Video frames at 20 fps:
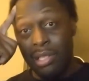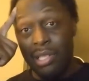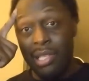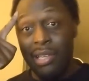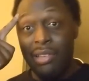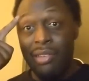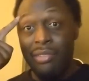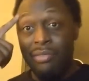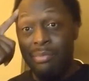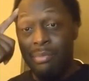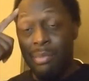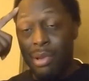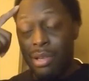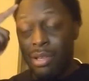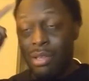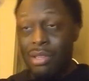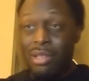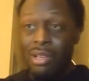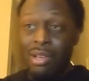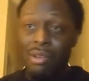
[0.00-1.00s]
Leave
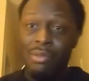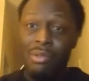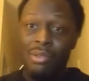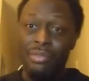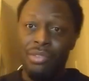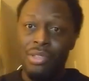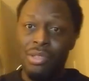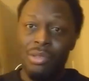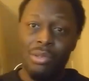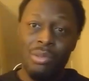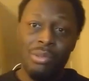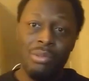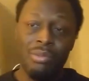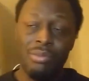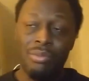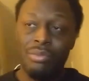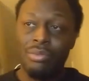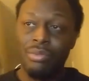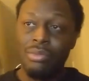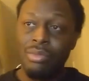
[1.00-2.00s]
a review.
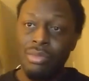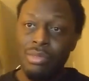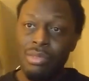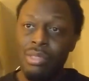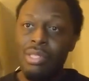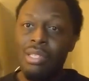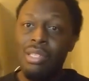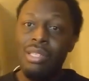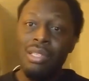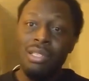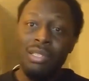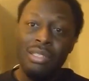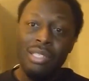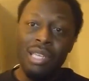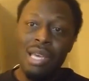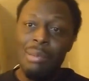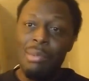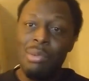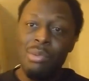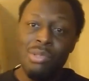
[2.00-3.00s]

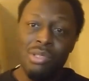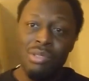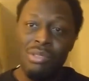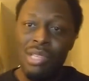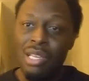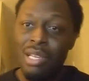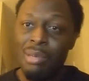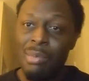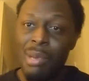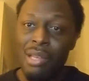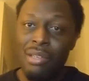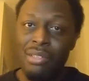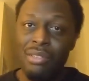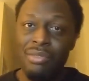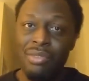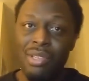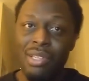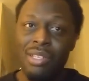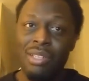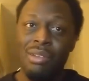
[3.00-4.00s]
Tell me what you think about this
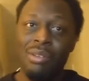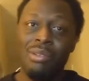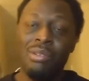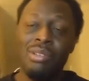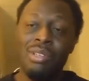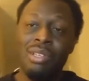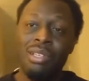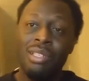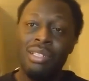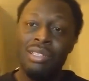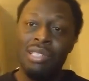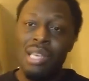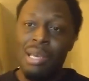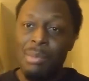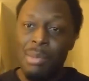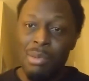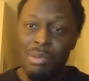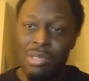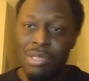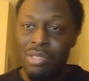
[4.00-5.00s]
video.
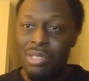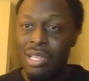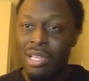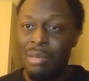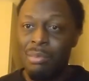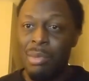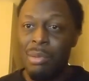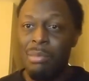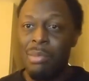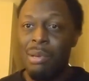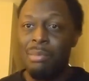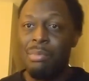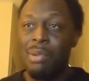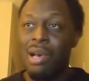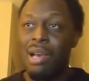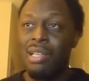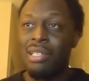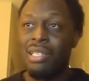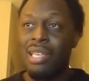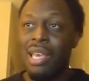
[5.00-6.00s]
Tell me what you think about my
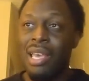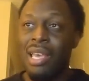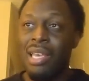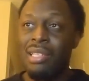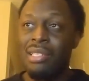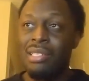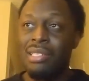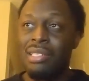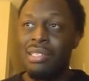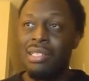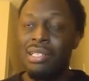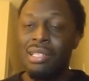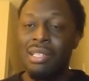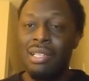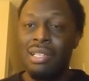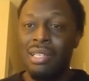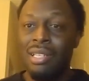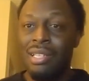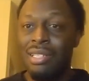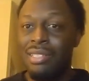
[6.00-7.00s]
podcast.
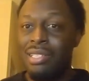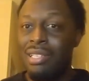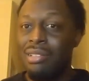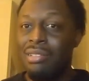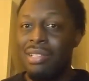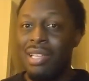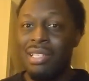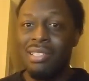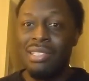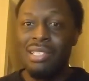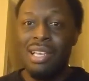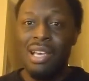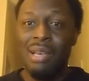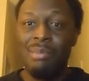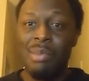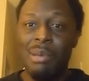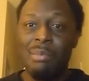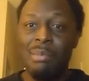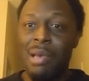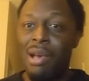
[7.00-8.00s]
Until next
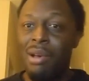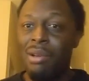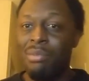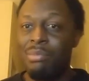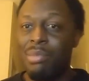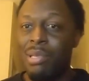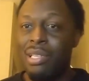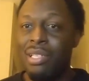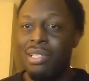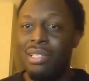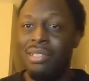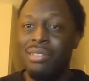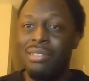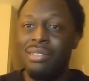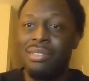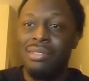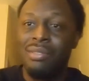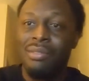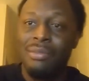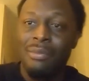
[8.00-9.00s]
time, I'm out.
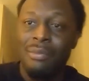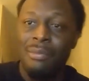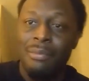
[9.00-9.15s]
Peace.